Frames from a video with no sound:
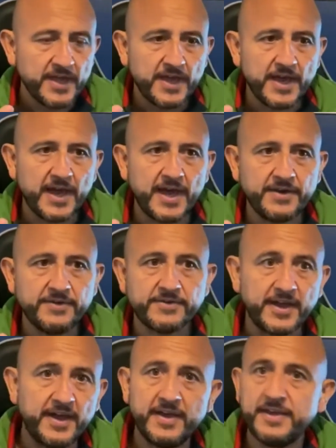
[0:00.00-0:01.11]
and
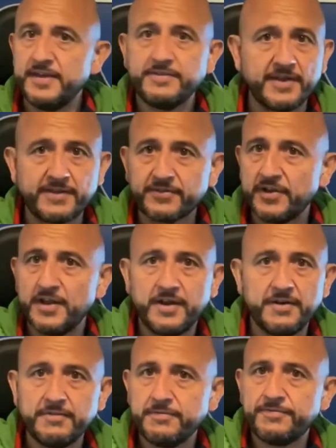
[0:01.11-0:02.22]
a Tesla
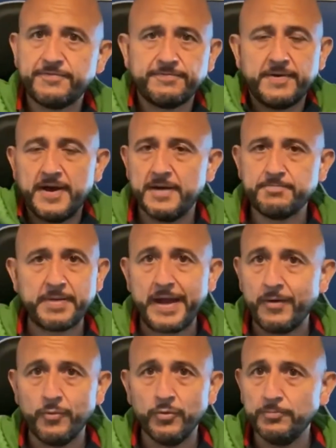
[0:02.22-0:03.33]

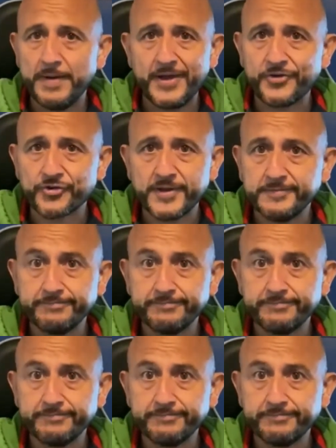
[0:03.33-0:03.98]
Powerwall battery.